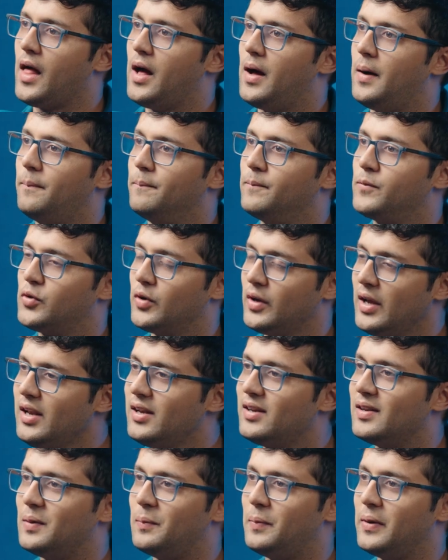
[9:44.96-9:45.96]
So
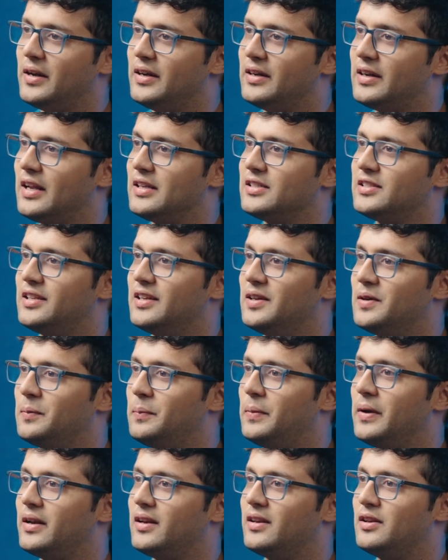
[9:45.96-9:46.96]
again, a bit interesting, a
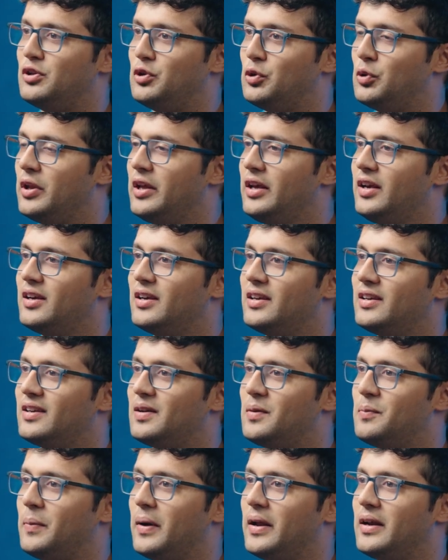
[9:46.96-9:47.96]
bit unique
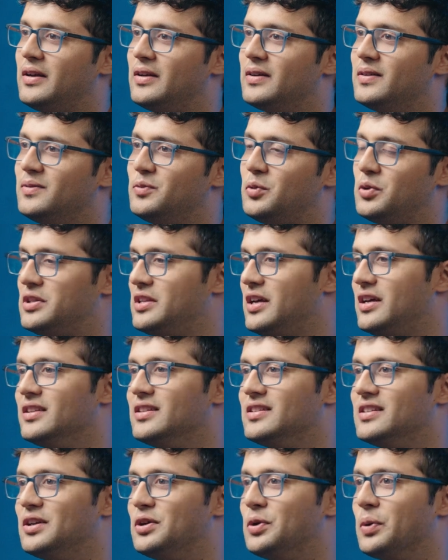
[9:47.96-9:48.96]
compared to what the
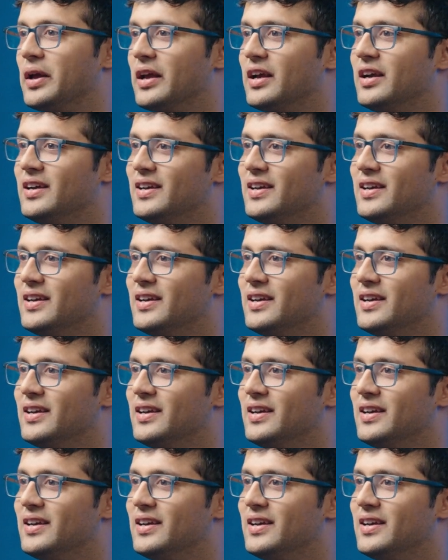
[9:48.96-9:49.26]
others are doing.